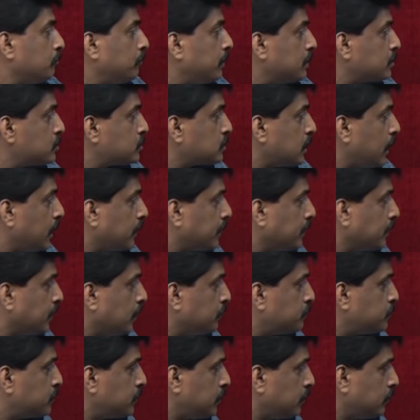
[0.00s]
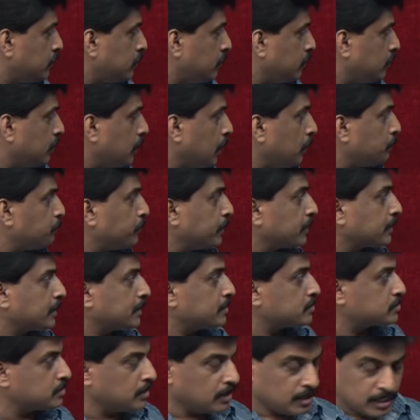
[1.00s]
but starting observe
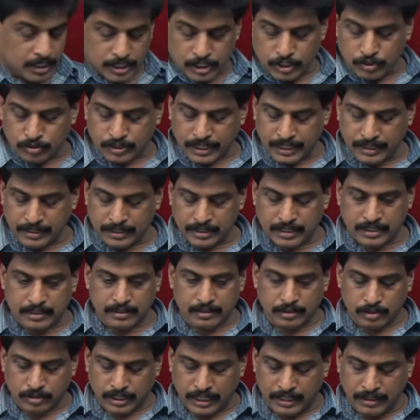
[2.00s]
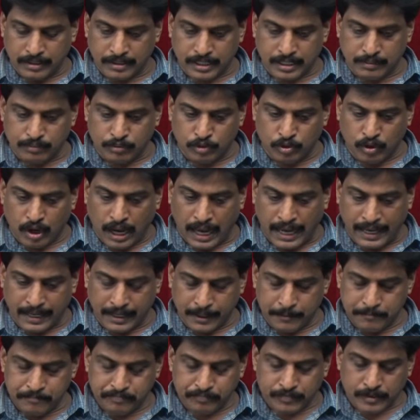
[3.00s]
uppercase. You can remove
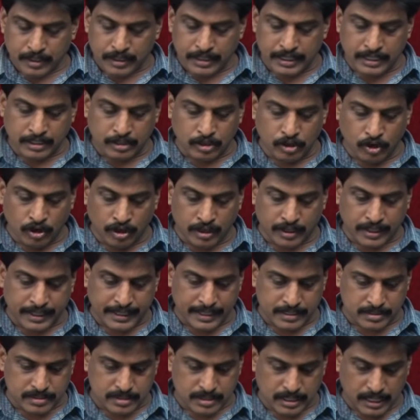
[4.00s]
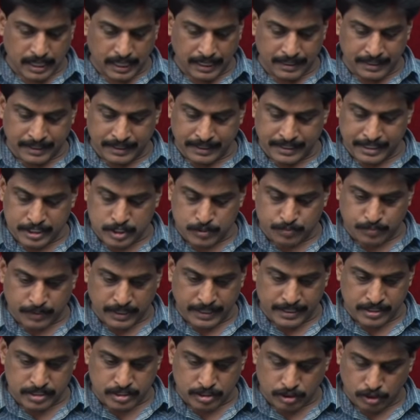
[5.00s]
I, ignore case, and it
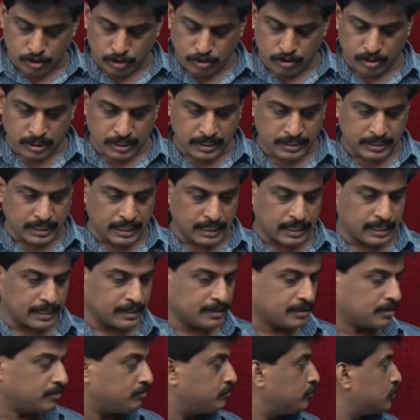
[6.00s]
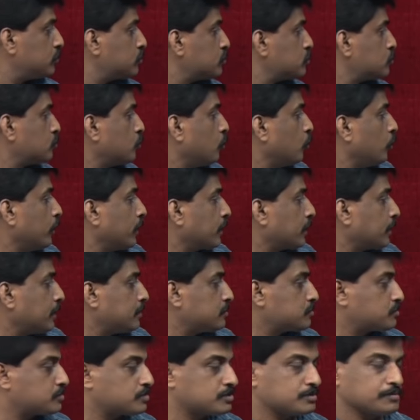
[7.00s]
displays only the line lower
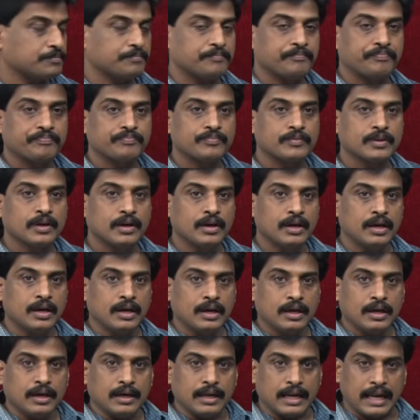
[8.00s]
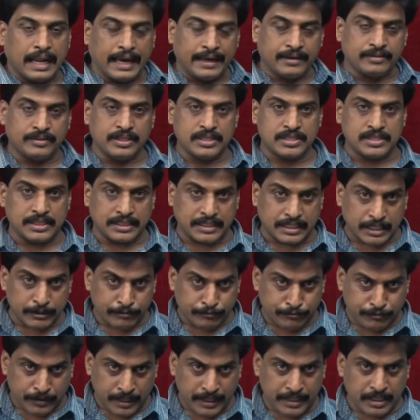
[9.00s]
case. Like this,
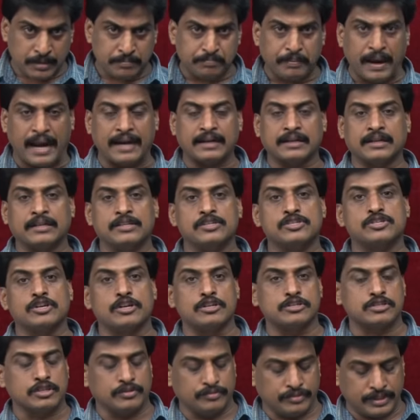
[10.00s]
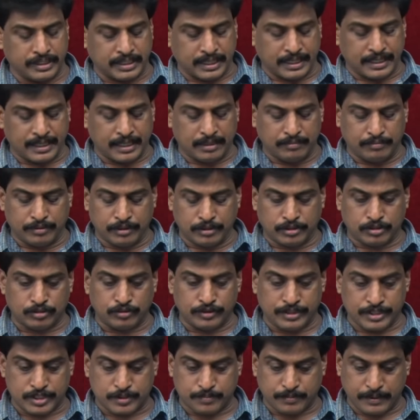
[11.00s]
different patterns also we can able to
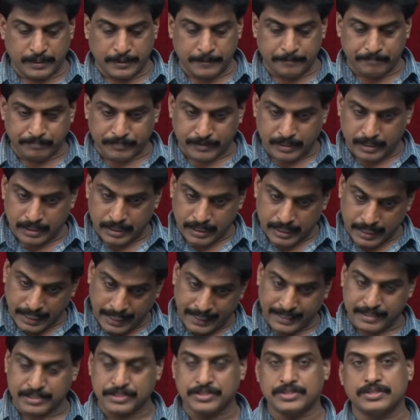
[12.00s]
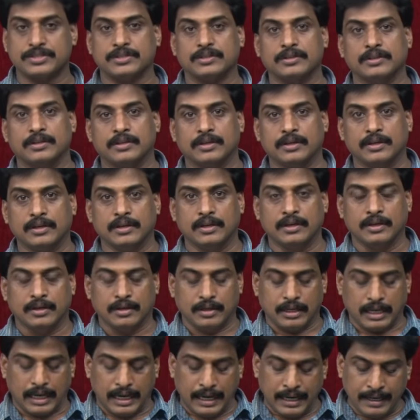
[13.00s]
display. Next,
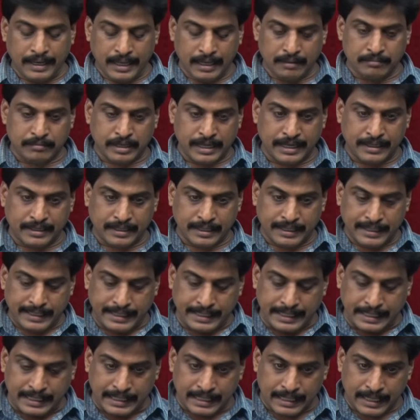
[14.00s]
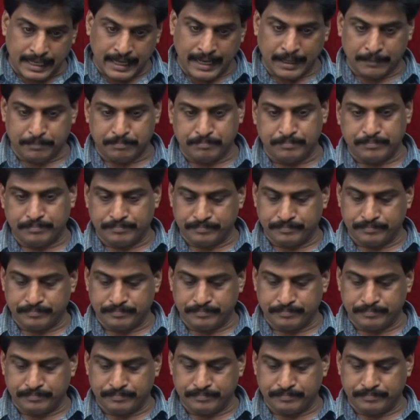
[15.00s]
and I am writing grep,